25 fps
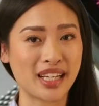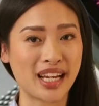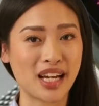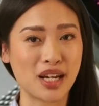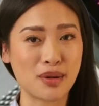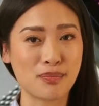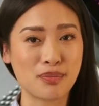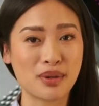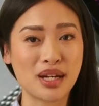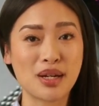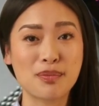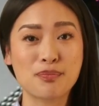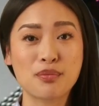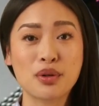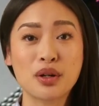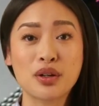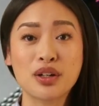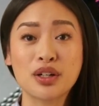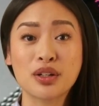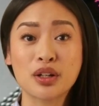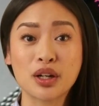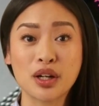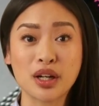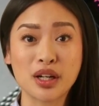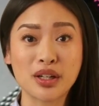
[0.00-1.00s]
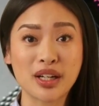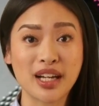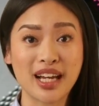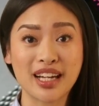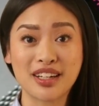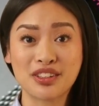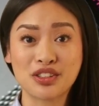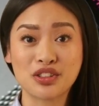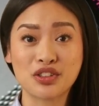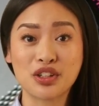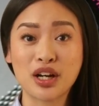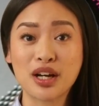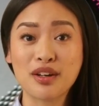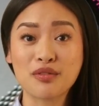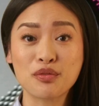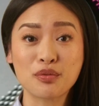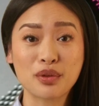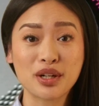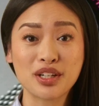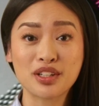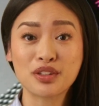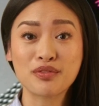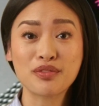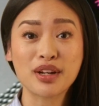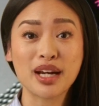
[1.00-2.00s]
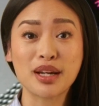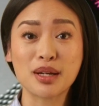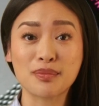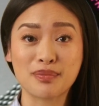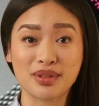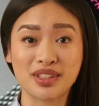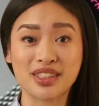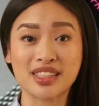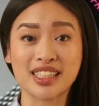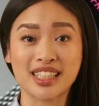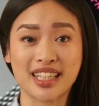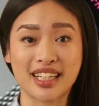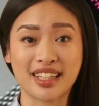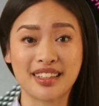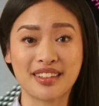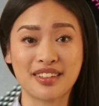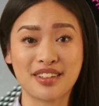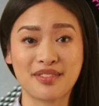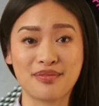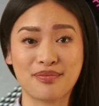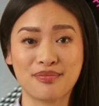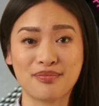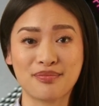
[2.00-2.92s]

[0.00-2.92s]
AirPlay protocol and software development kit.